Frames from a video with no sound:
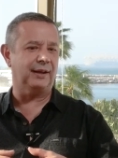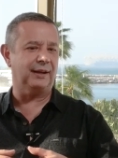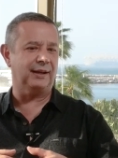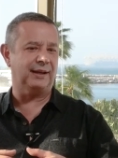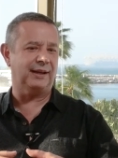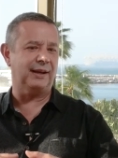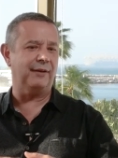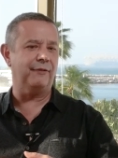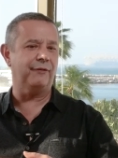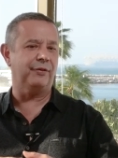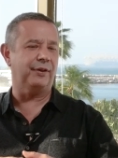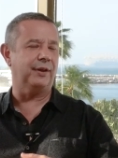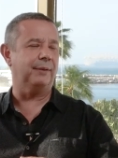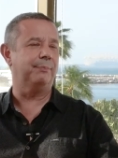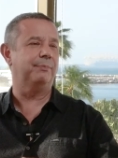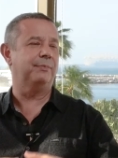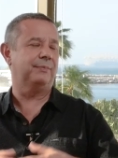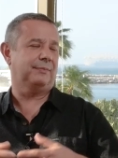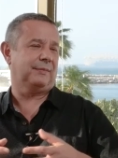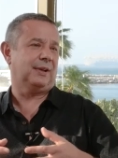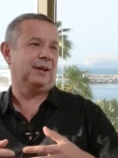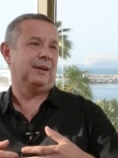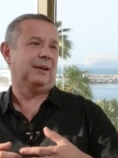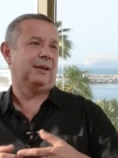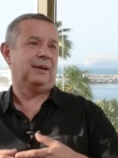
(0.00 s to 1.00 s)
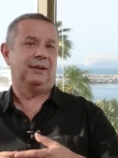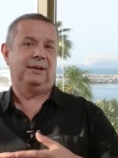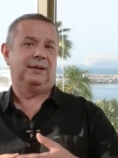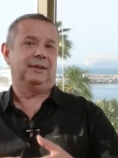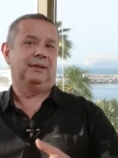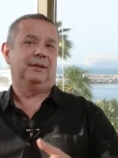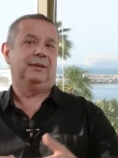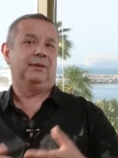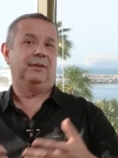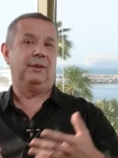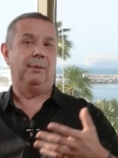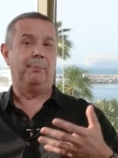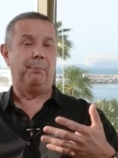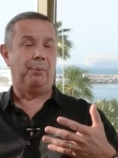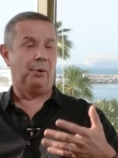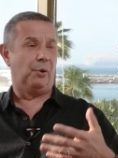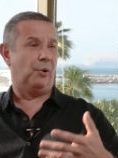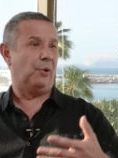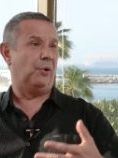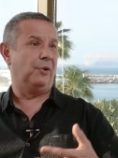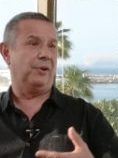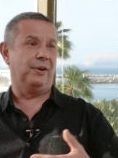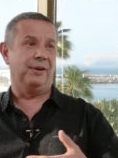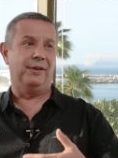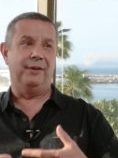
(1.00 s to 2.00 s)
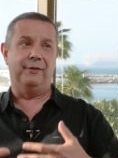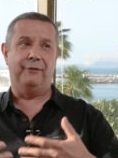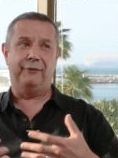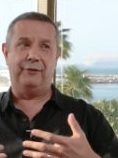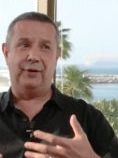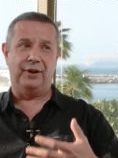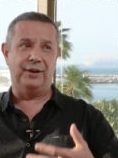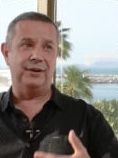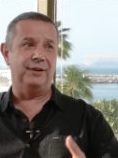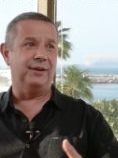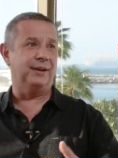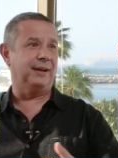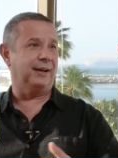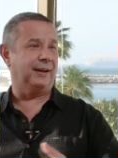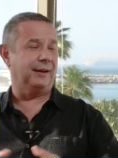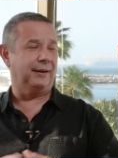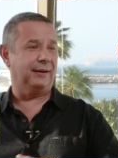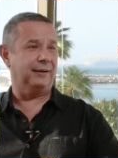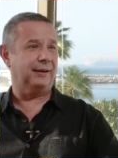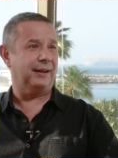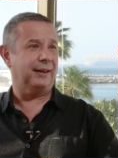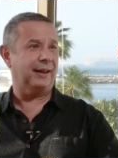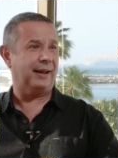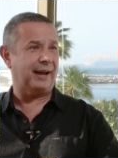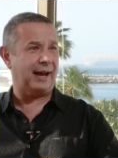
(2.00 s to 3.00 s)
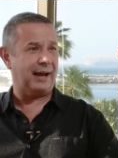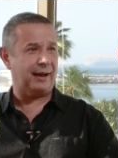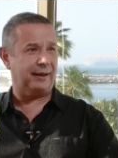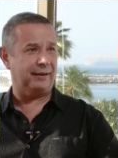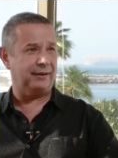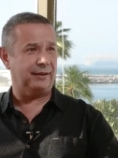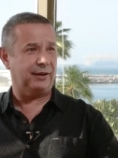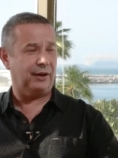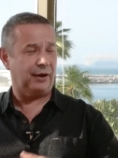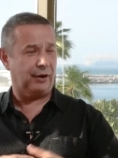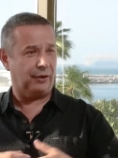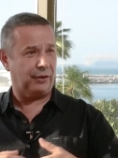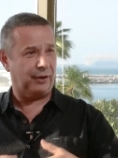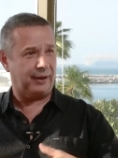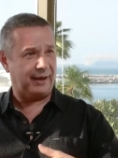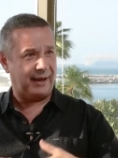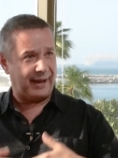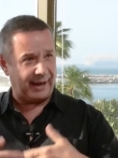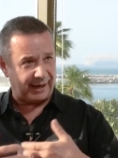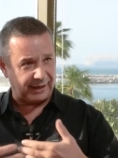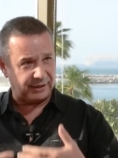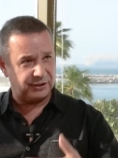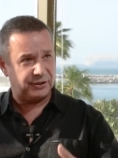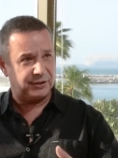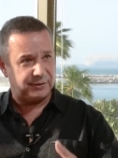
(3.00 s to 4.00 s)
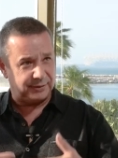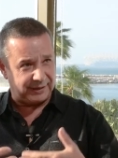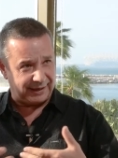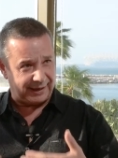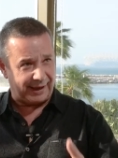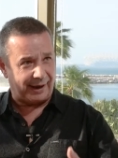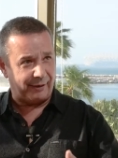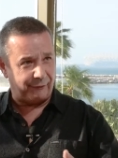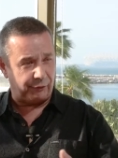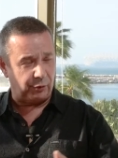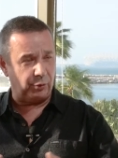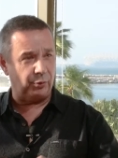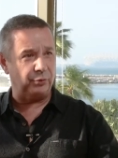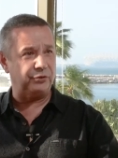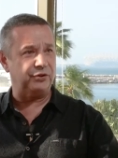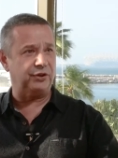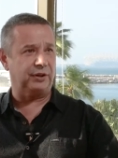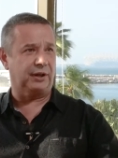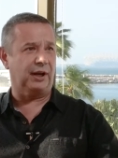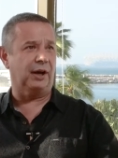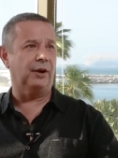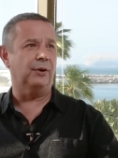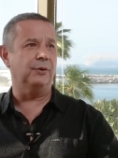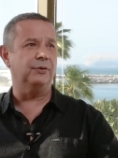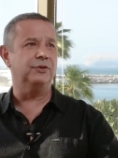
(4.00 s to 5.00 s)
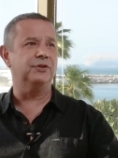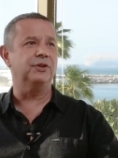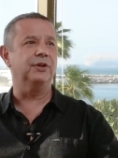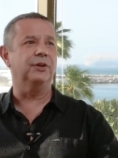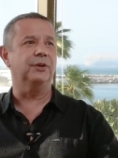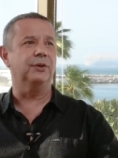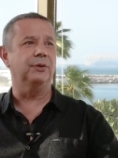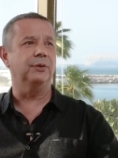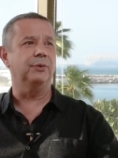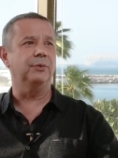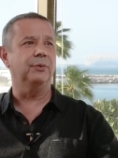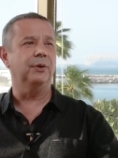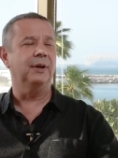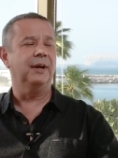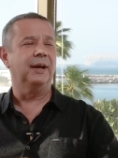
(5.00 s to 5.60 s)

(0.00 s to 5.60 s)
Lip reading: give the board and the funding, the next level to go to.